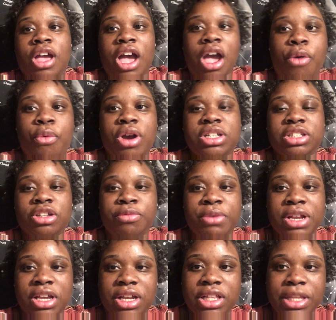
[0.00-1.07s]
I watched a little
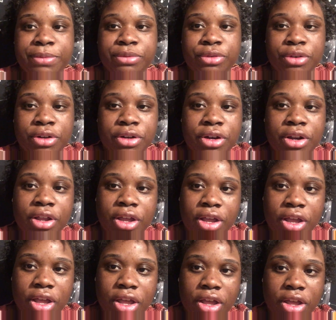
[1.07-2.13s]
bit of clips on
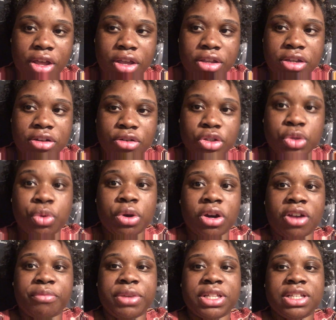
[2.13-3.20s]
uh, you know,
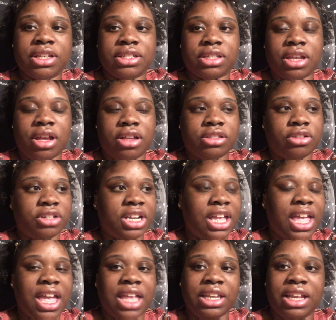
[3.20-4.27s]
Twitter BTS concert they
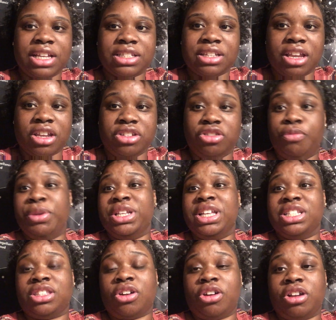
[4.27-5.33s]
had last night. You know,
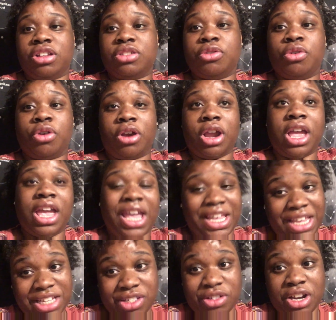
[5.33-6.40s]
BTS started their tour
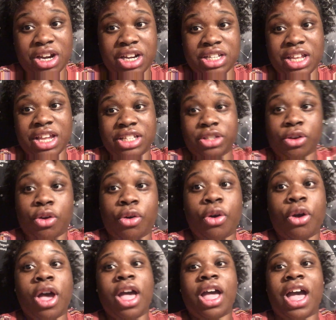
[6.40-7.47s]
yesterday and today, so
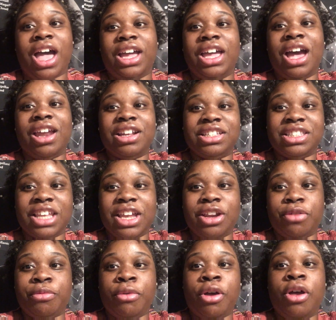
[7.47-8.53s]
I kind of stayed
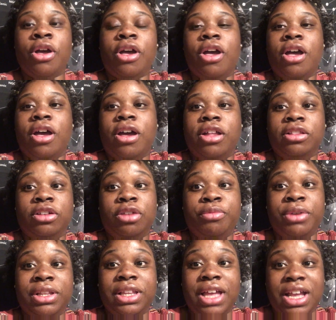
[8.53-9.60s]
up a little
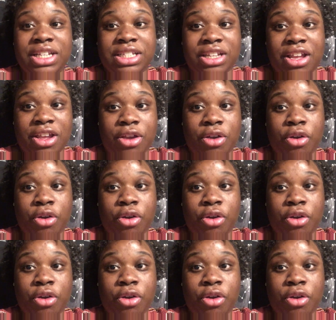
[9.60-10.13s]
bit last night